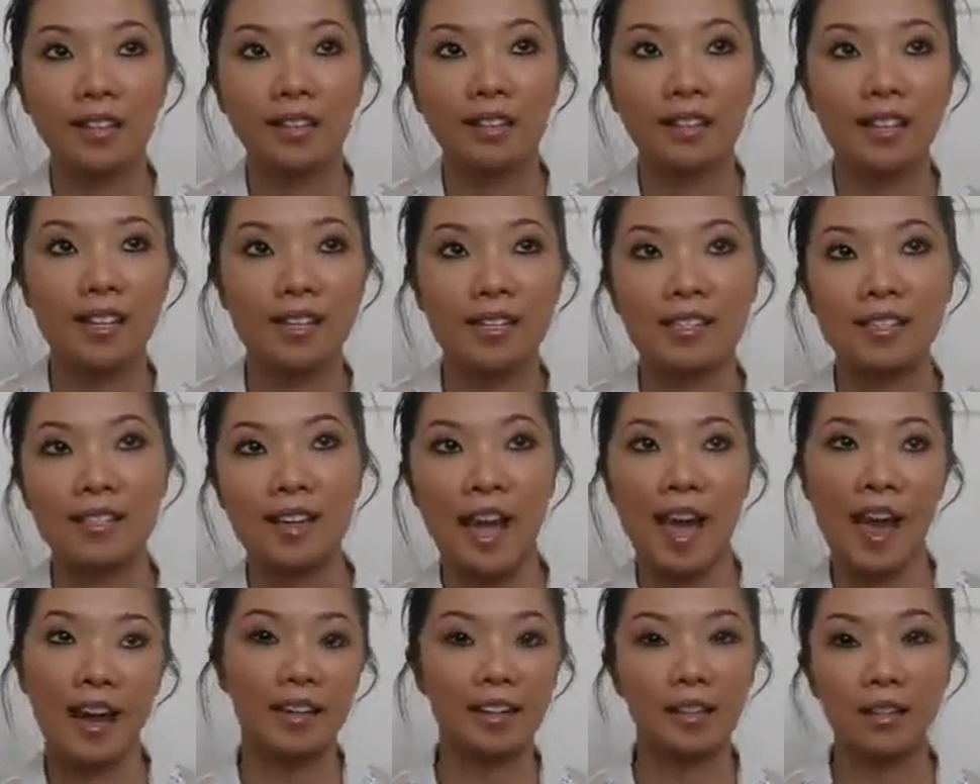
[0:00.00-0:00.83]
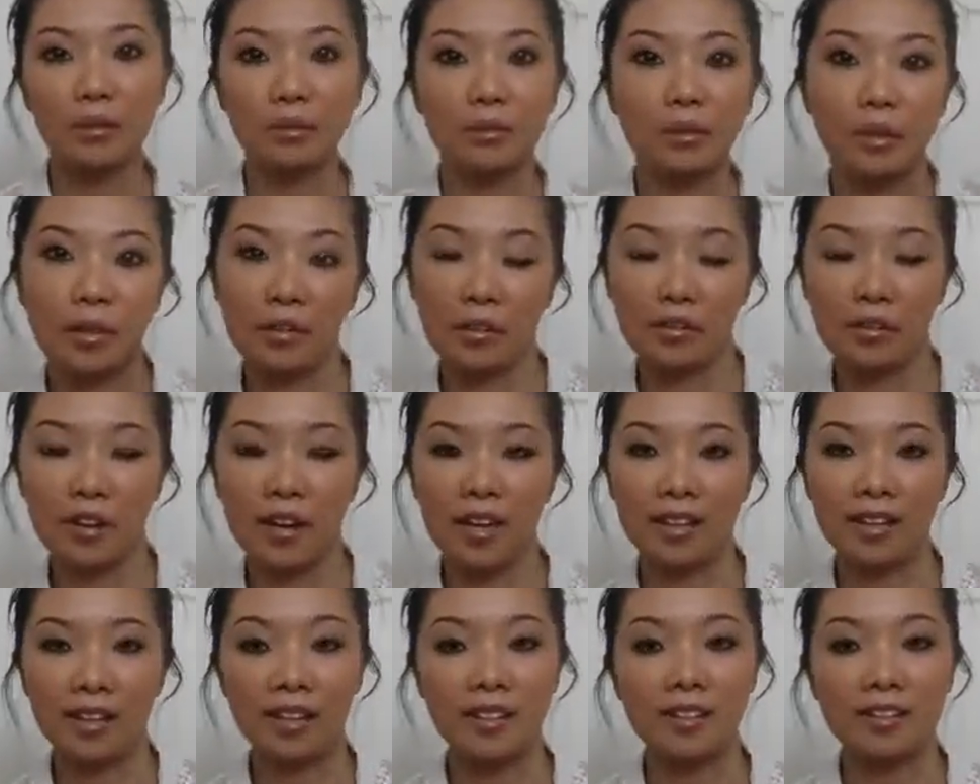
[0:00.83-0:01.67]
less acne prone,
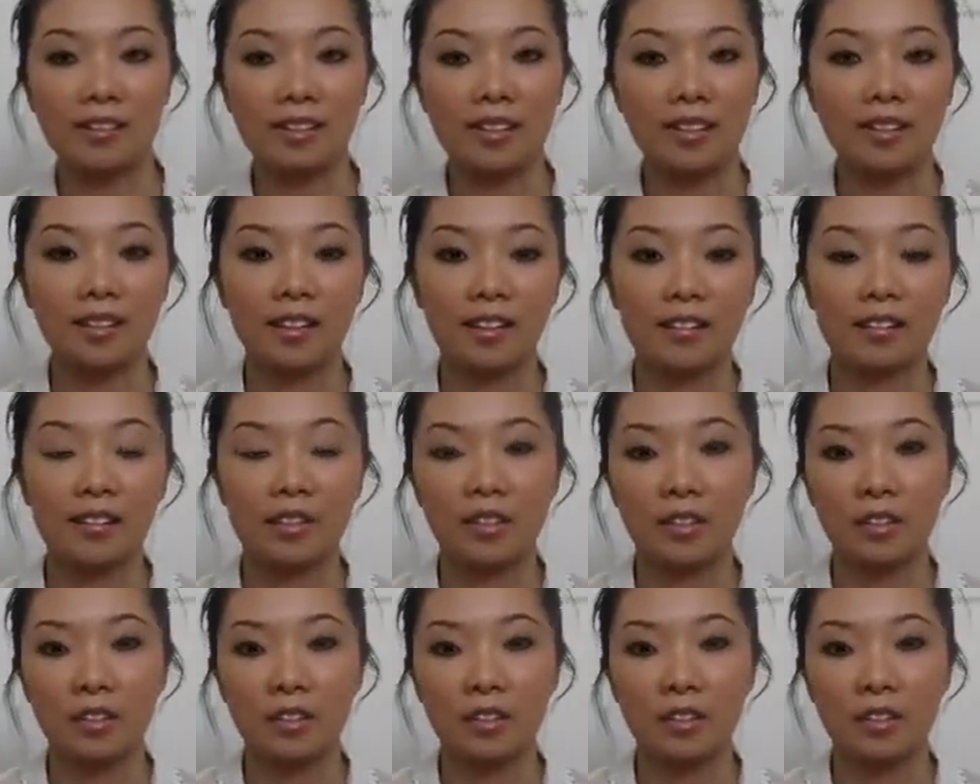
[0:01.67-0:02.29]
I guess, unless,